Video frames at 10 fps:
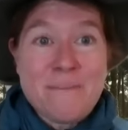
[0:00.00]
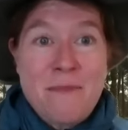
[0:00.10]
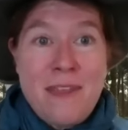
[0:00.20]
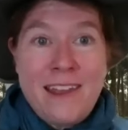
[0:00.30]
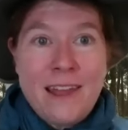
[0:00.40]
to
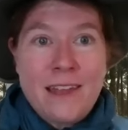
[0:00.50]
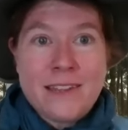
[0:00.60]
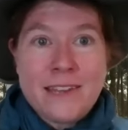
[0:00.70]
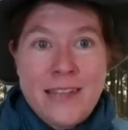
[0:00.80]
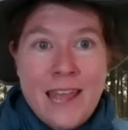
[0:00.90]
me, to,
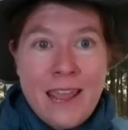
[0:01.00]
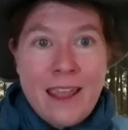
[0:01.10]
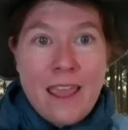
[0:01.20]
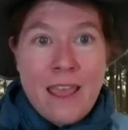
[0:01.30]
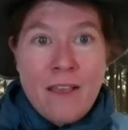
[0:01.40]
to
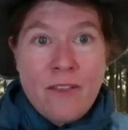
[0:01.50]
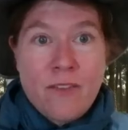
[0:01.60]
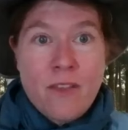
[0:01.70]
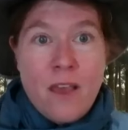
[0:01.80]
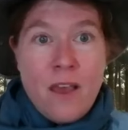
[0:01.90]
dig
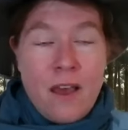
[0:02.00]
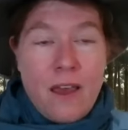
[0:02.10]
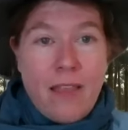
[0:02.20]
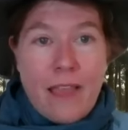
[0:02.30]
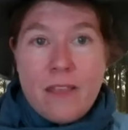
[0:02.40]
is
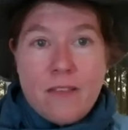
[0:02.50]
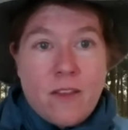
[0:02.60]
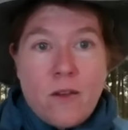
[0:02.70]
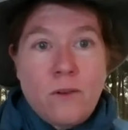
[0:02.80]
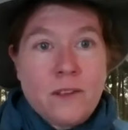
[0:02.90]
like it's
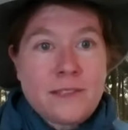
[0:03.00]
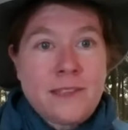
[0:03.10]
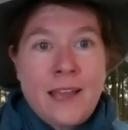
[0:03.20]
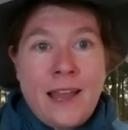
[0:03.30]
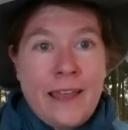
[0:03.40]
the coolest
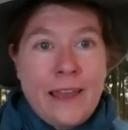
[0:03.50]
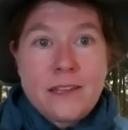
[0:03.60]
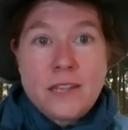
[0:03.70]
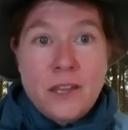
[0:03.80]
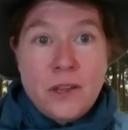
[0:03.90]
thing I get
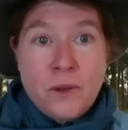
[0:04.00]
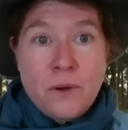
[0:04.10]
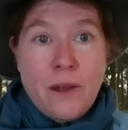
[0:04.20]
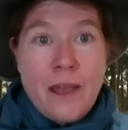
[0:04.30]
to do.